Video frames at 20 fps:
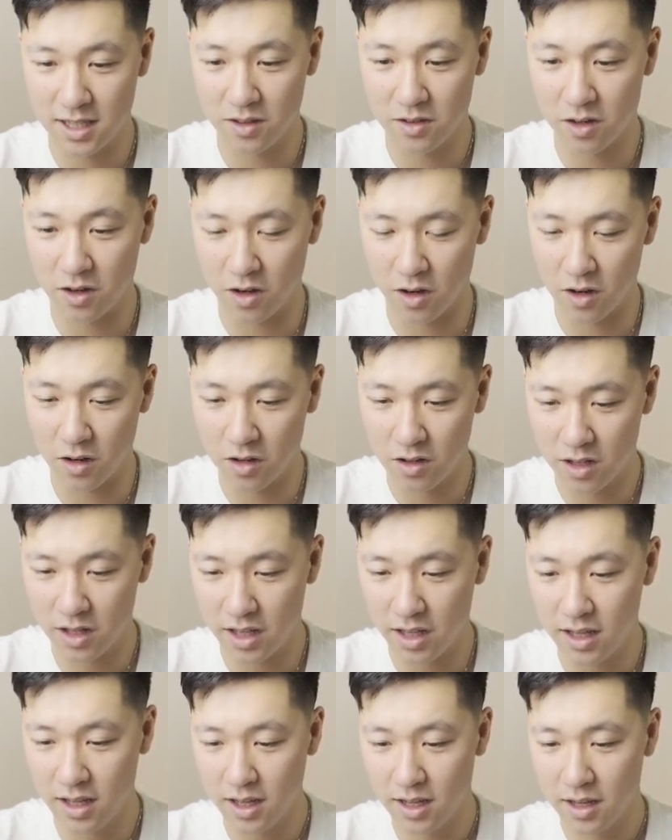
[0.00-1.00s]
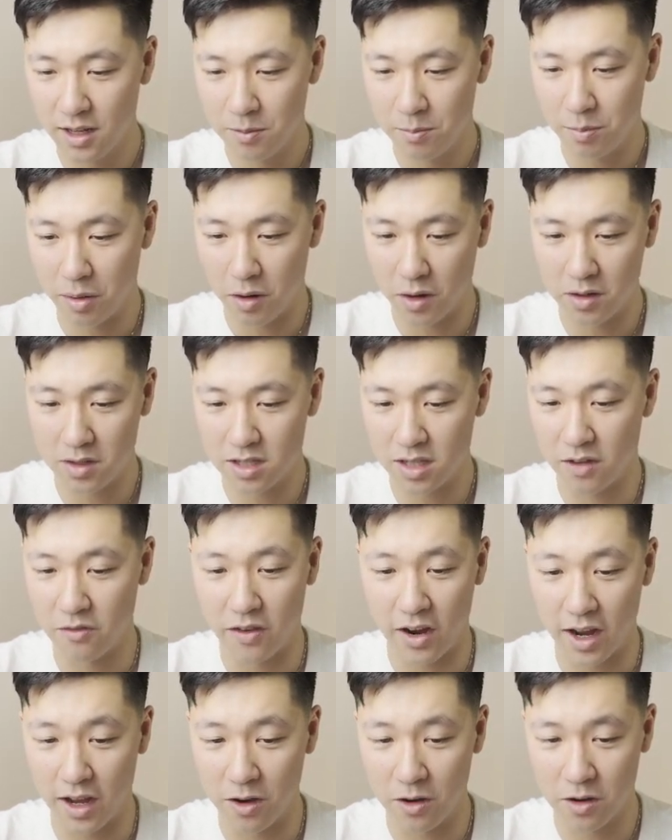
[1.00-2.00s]
the early parts of
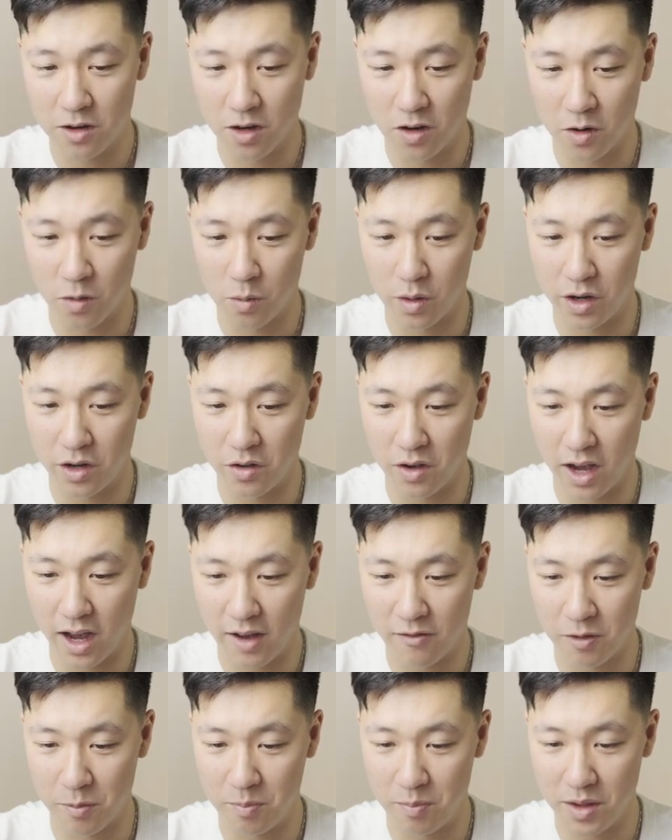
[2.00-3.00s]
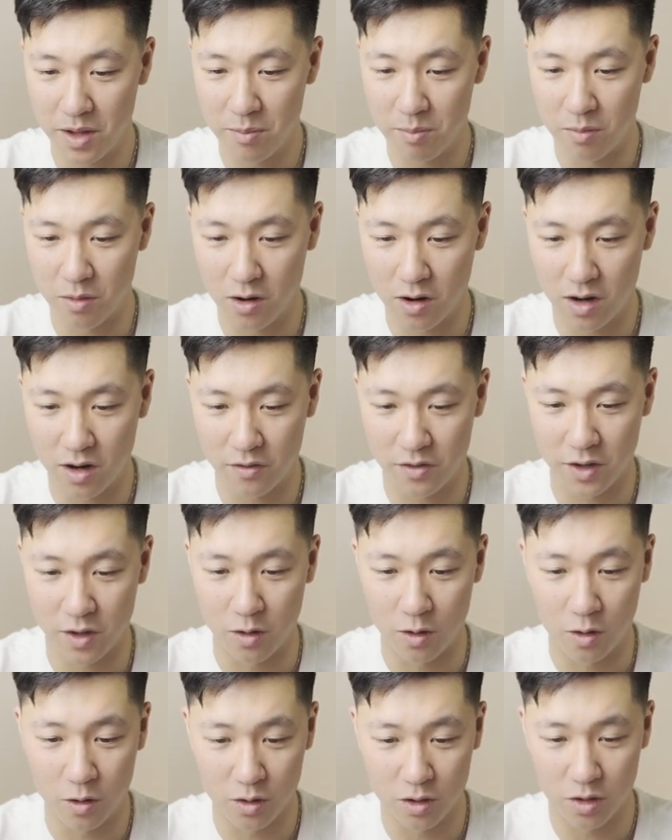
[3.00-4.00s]
Ioko where you have a bit more of the
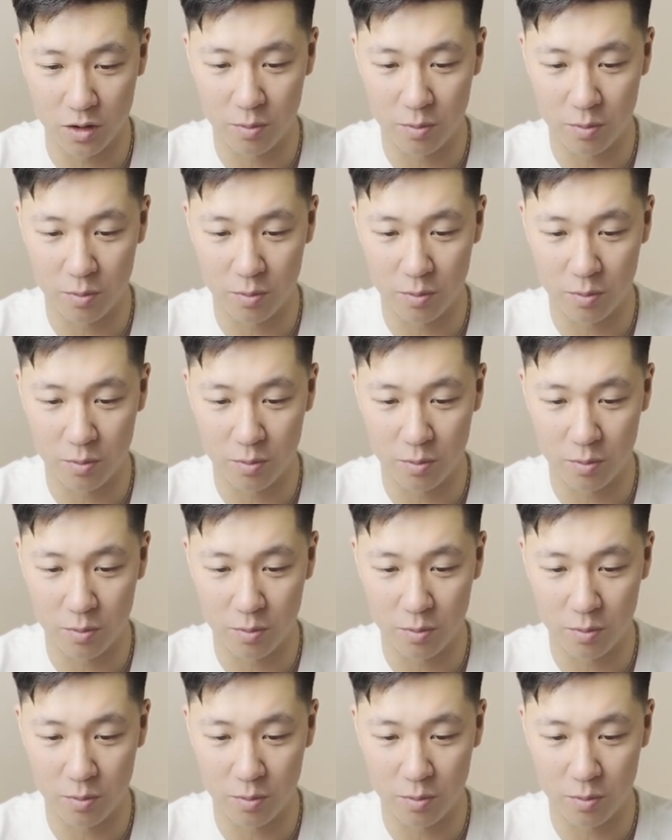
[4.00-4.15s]
older